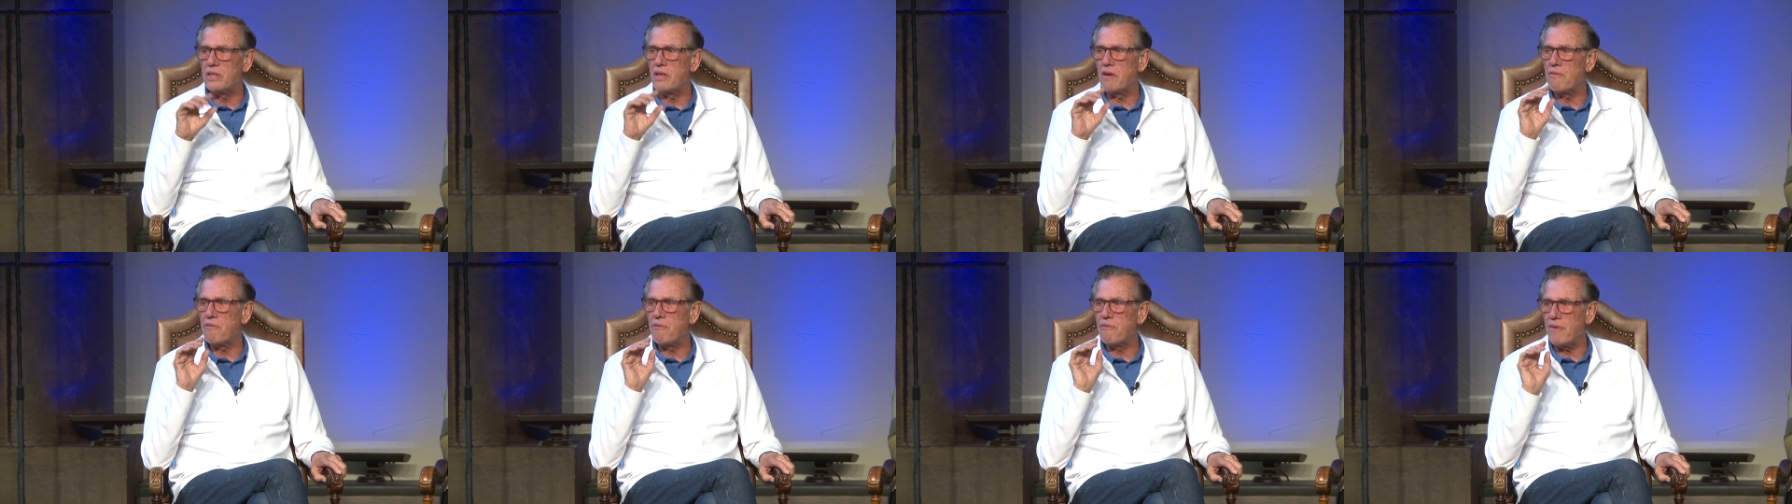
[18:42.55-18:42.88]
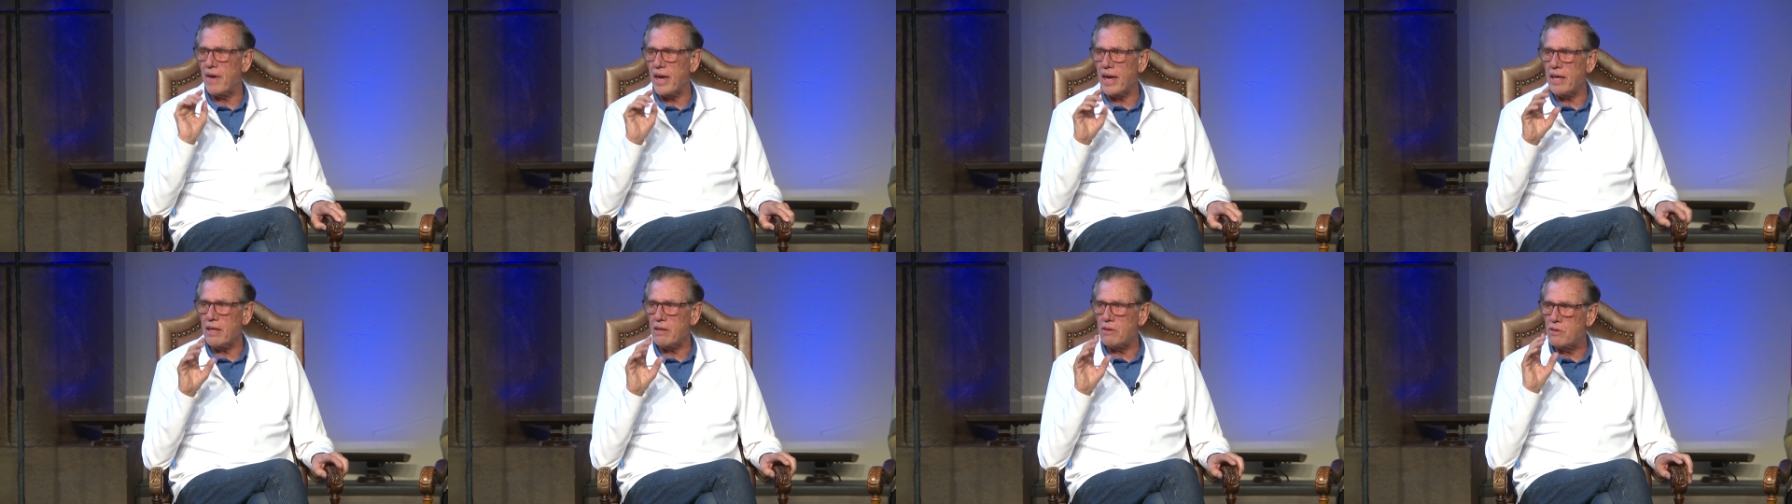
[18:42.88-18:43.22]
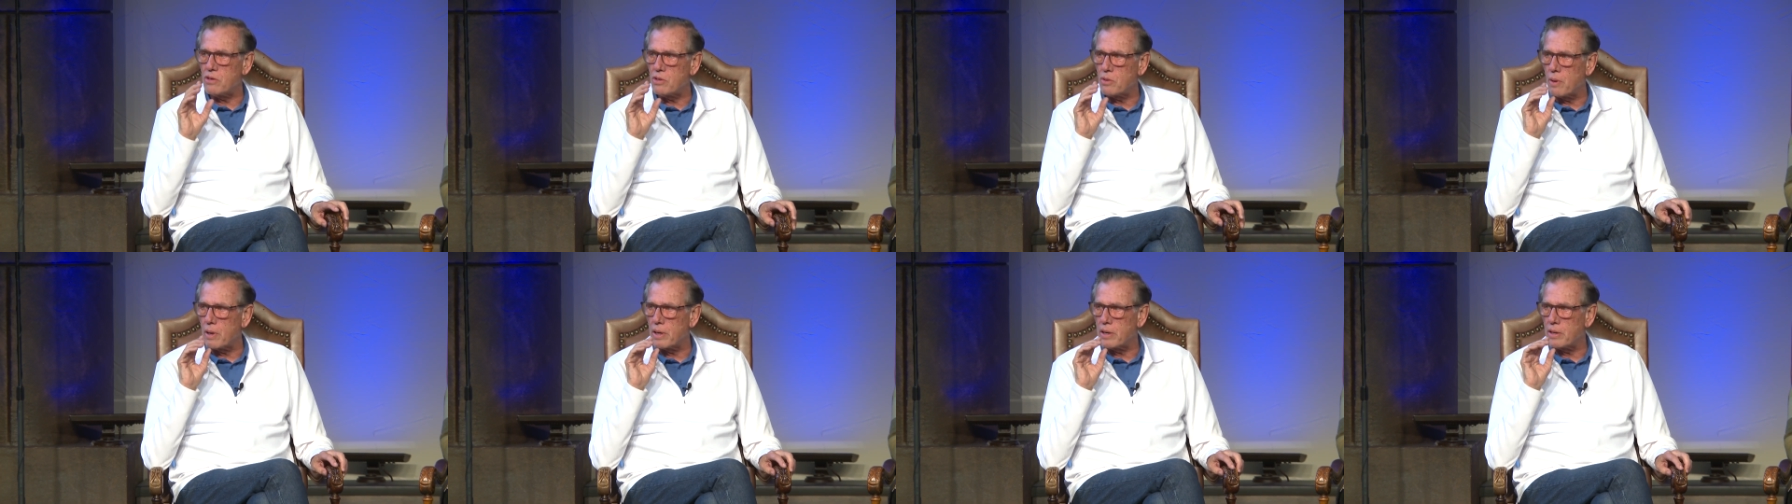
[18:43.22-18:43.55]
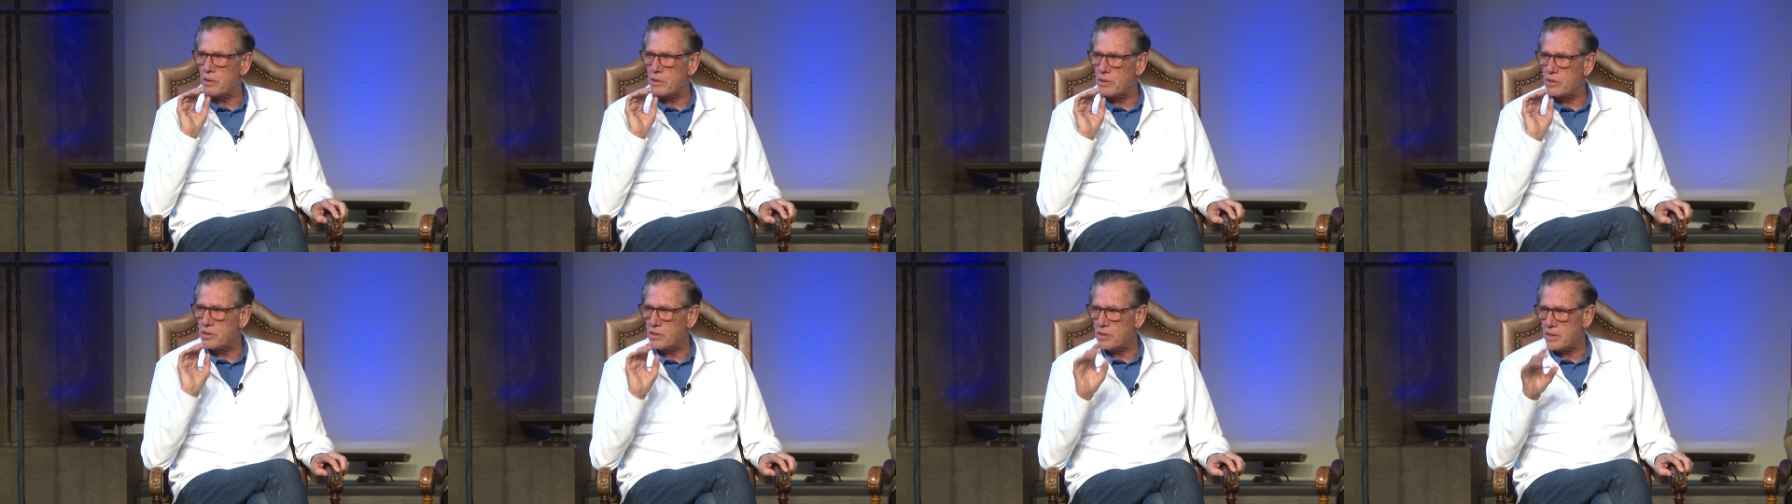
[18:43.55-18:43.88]
the faith to
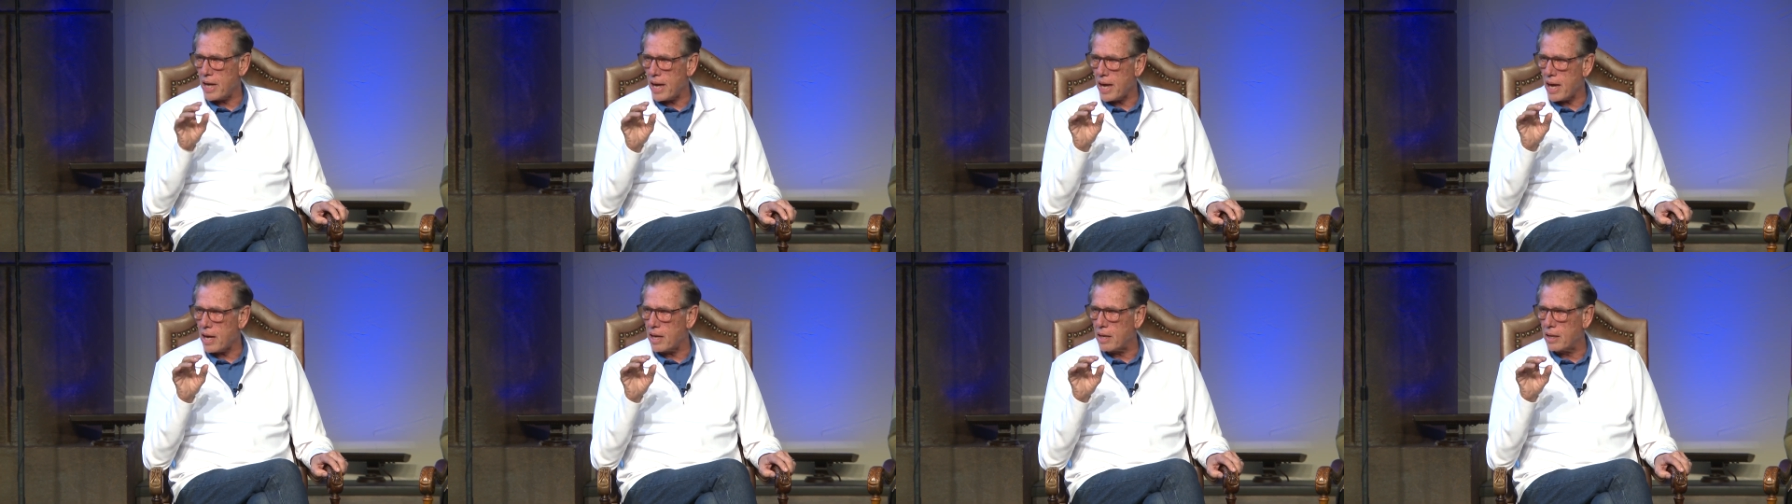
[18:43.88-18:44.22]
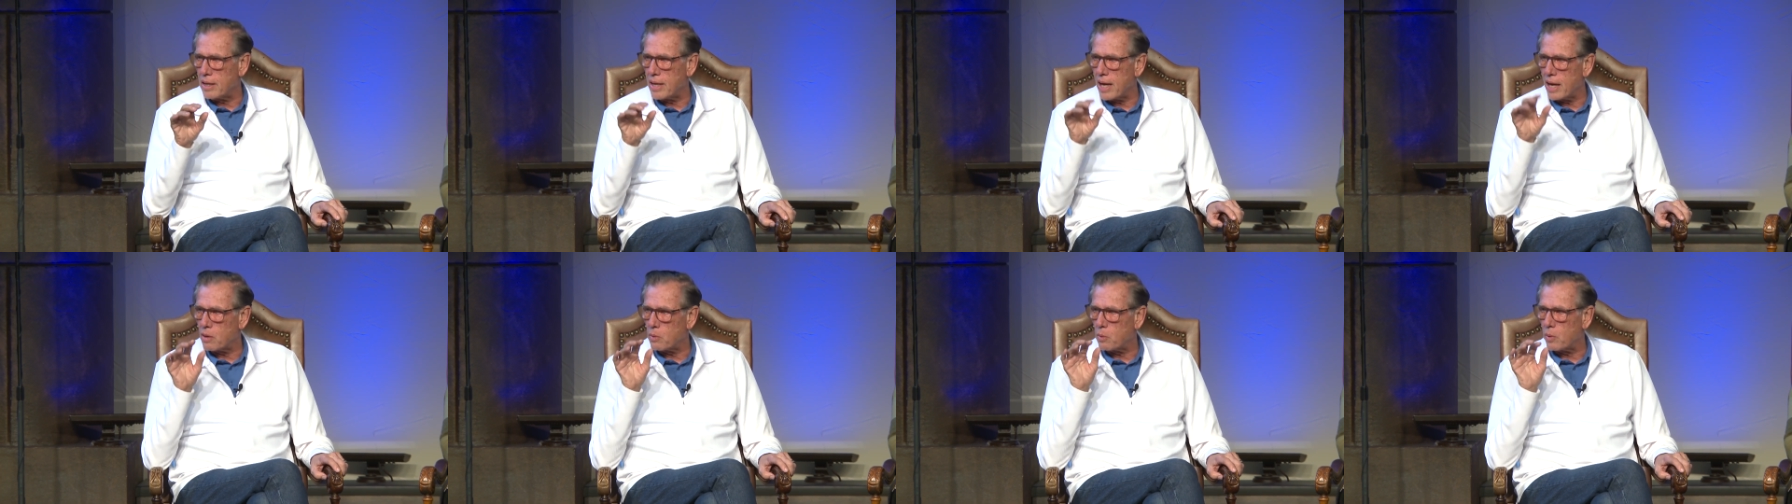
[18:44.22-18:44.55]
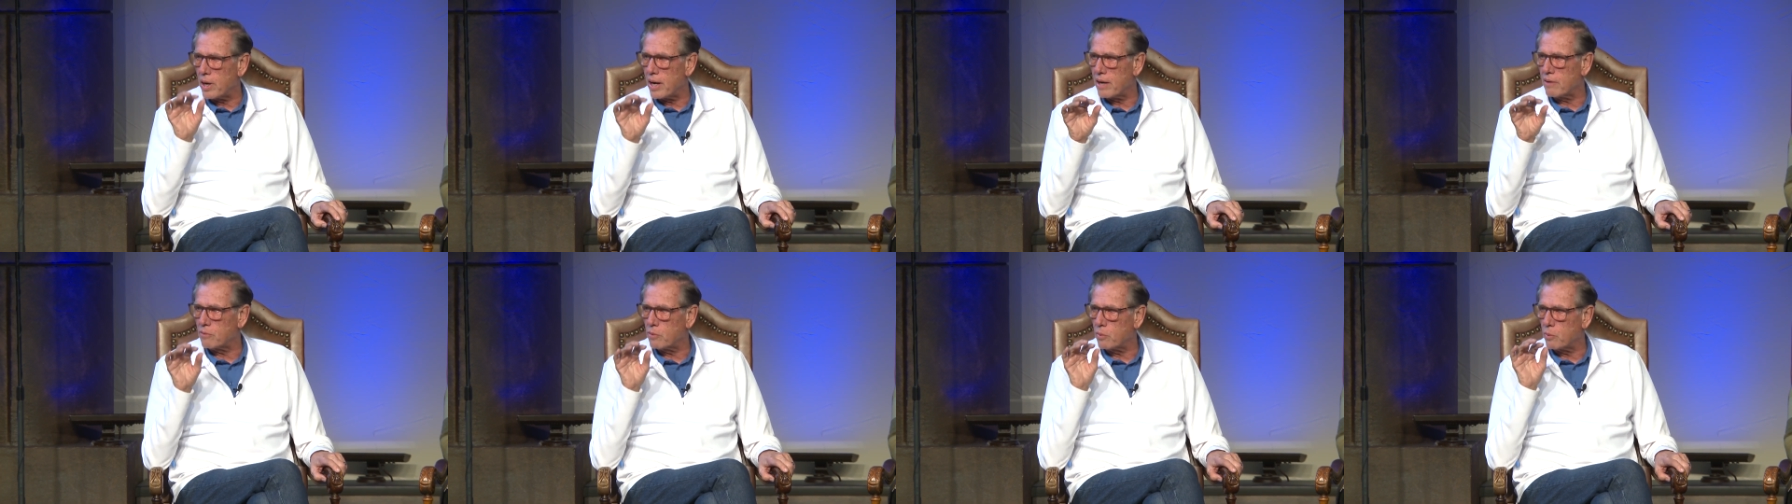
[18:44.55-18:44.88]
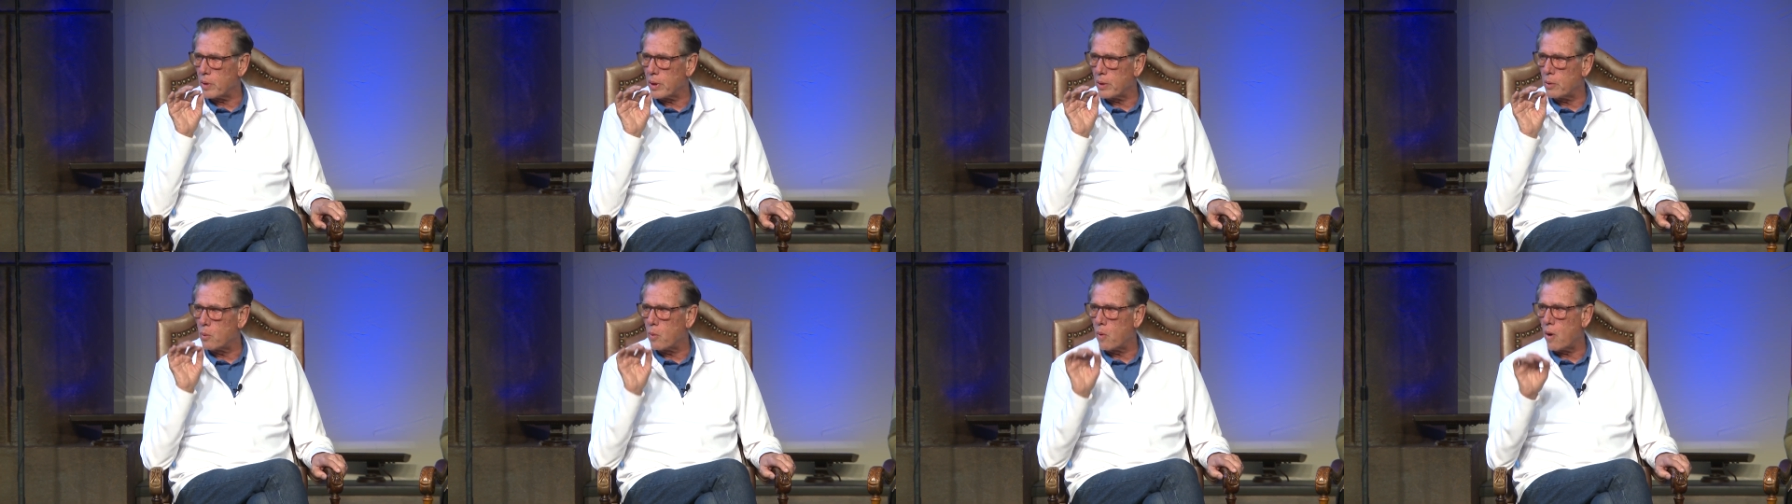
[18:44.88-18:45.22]
understand that whatever
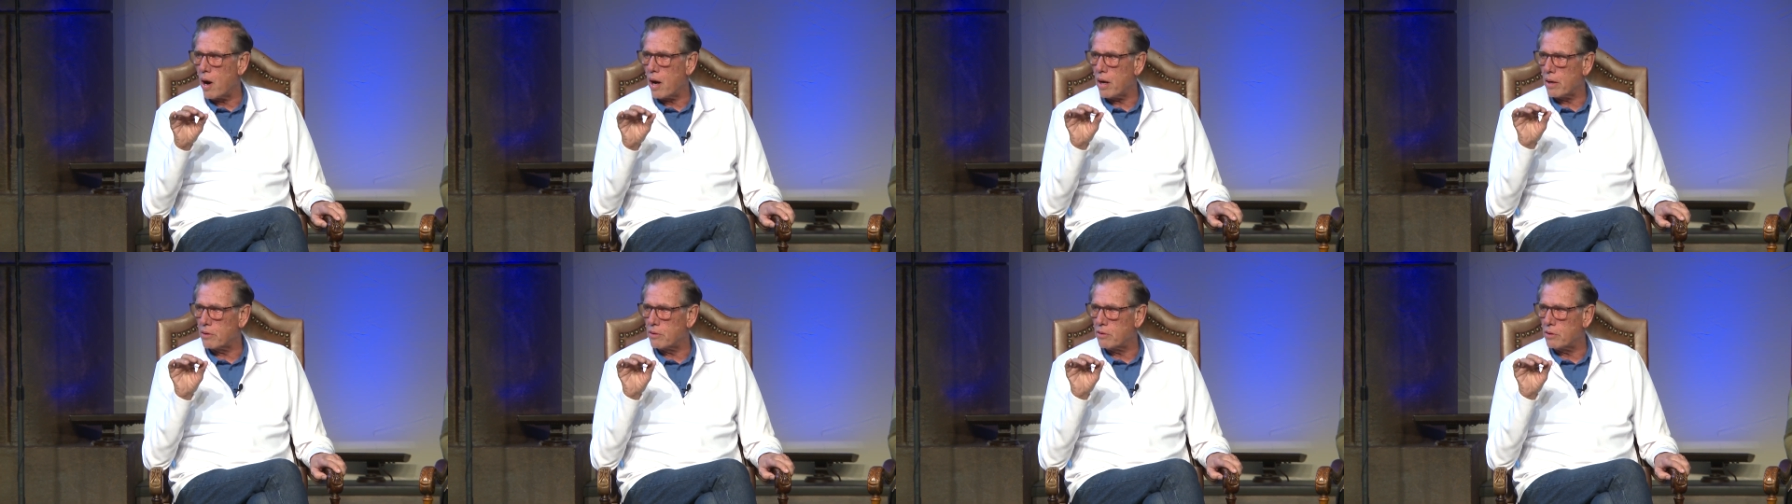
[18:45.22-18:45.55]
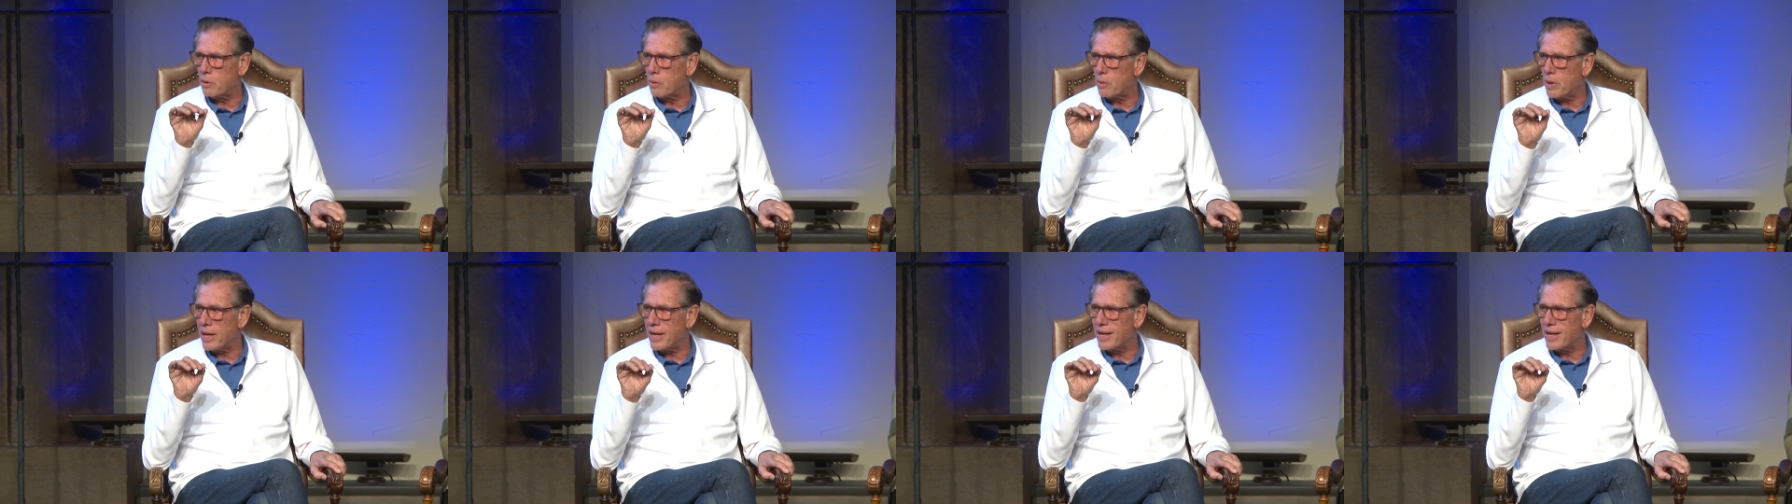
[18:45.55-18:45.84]
we walk through,